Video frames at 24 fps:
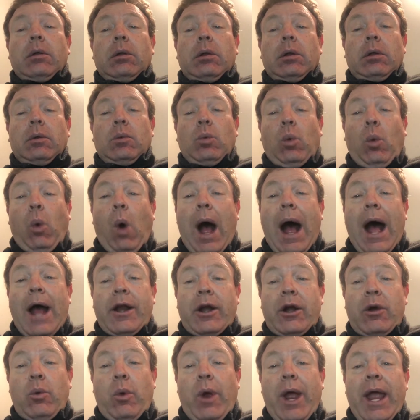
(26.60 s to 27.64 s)

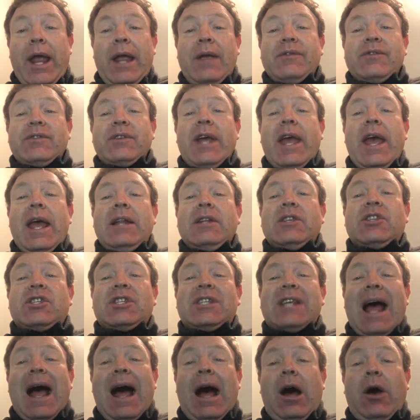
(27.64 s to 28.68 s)
water waves, and
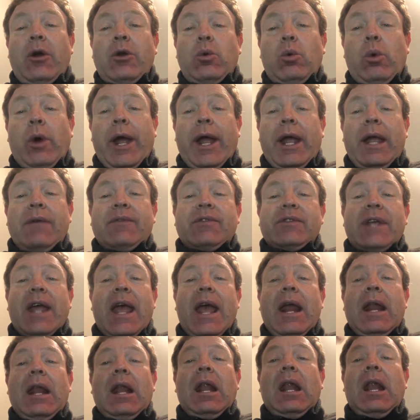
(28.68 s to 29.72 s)
sound waves,
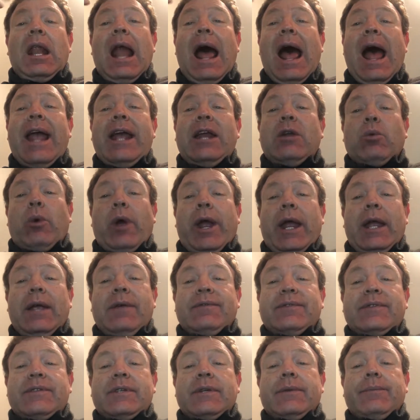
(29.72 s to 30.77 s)
and light
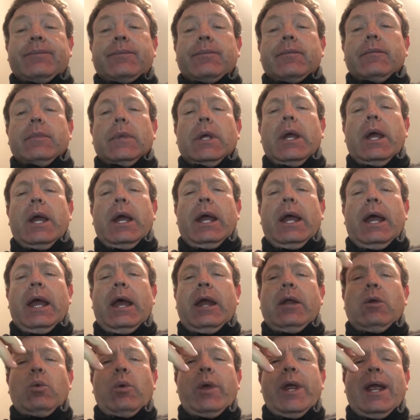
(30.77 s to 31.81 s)
waves.
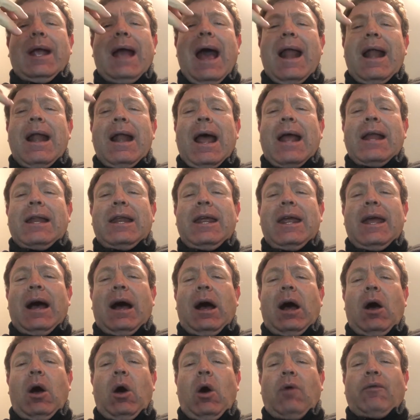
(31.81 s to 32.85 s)
And we got an idea
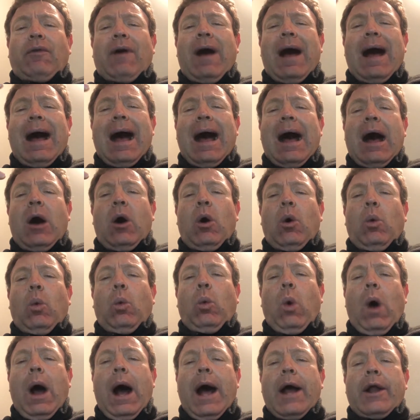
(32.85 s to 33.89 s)
of how
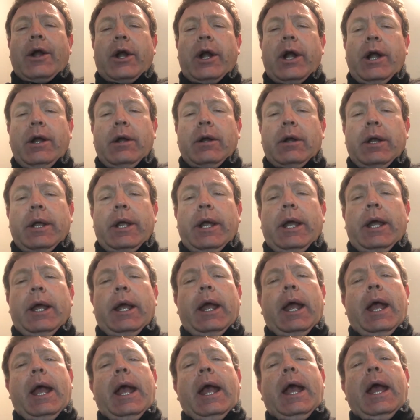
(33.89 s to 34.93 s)
water
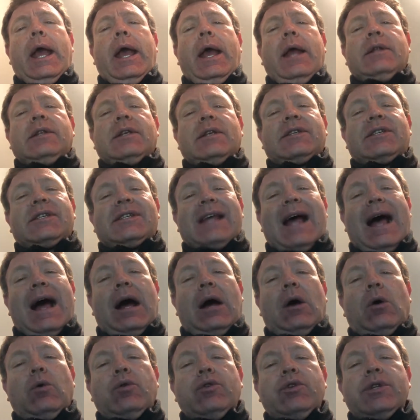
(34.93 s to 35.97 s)
and
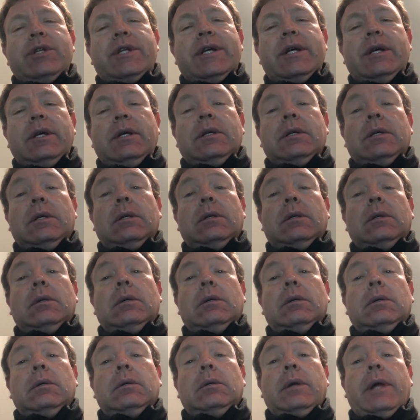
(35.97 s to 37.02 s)
sound
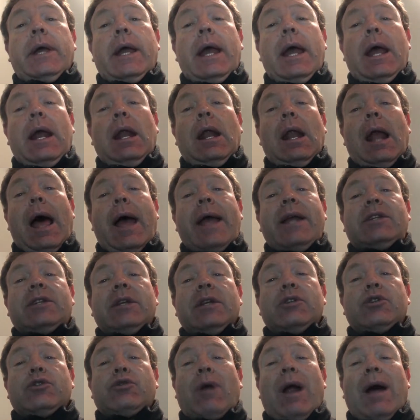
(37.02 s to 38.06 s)
and light
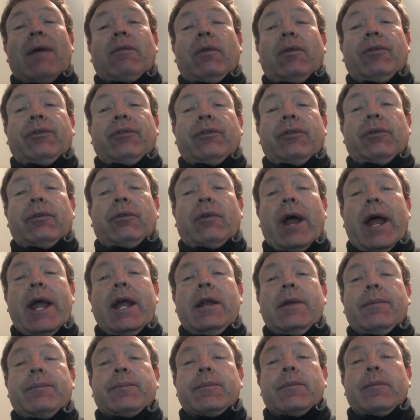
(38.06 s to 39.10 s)
travels,
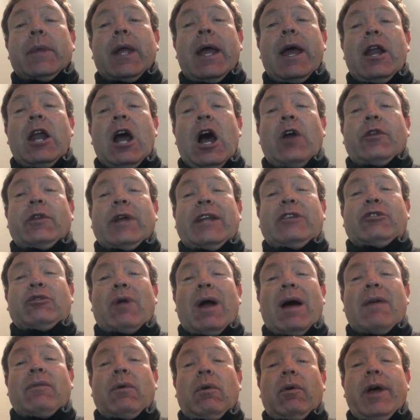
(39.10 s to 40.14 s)
right? And how they
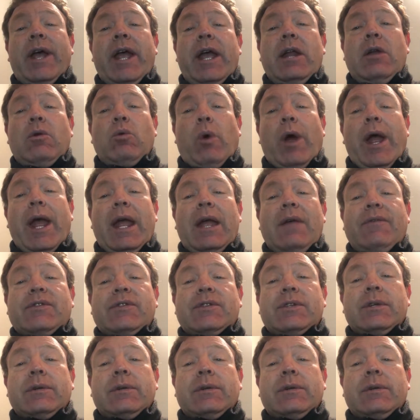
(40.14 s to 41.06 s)
travel in waves.